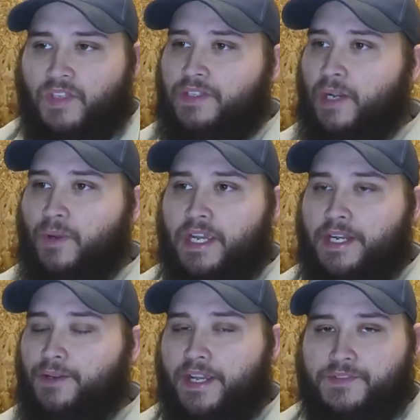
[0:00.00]
That way I
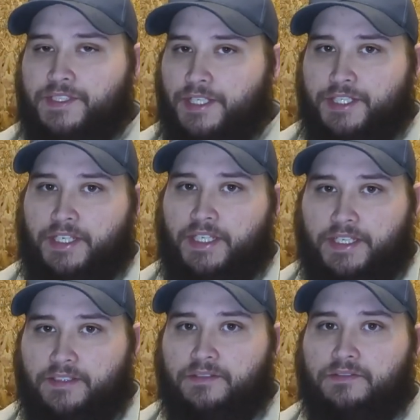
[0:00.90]
don't have to touch it
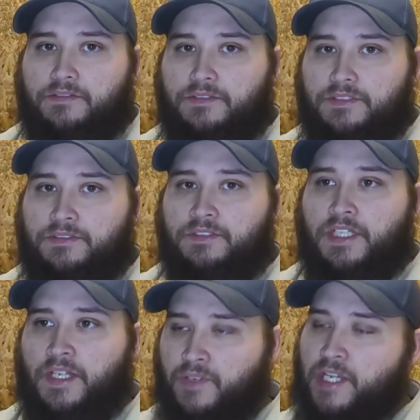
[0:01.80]
again.
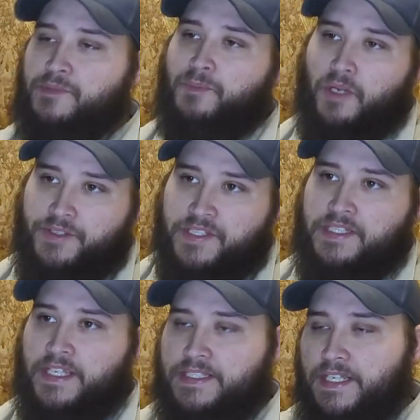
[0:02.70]
And if it comes apart this
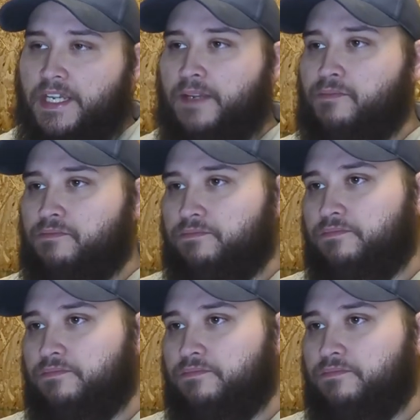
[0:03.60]
next time,